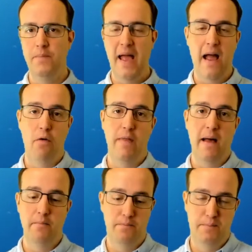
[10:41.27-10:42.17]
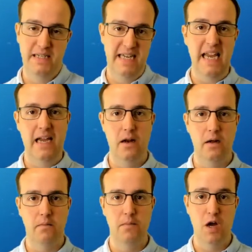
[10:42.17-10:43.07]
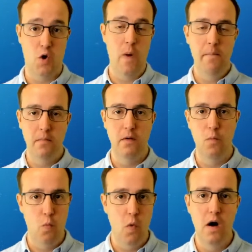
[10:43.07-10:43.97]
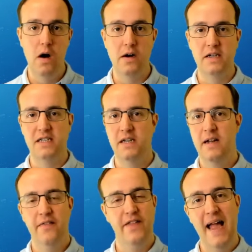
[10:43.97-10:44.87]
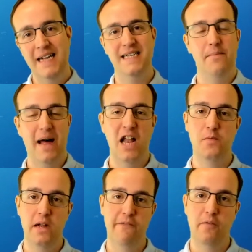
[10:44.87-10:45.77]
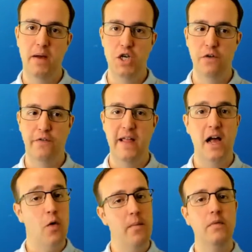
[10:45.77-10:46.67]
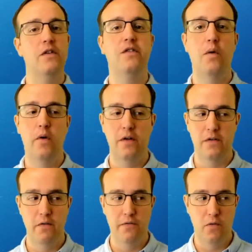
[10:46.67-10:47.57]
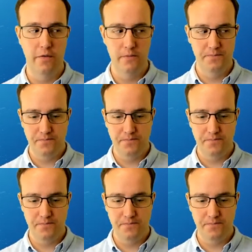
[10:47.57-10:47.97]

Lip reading: how that particular equipment works, the asset management information for that equipment, so on and so forth.